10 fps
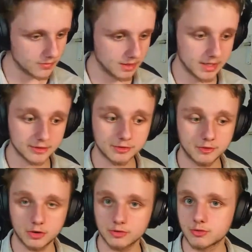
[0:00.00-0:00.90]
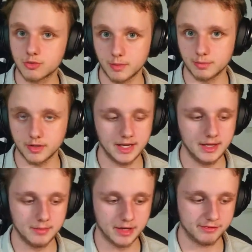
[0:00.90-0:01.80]
But let's first grab an
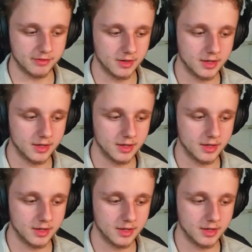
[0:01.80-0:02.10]
EMF,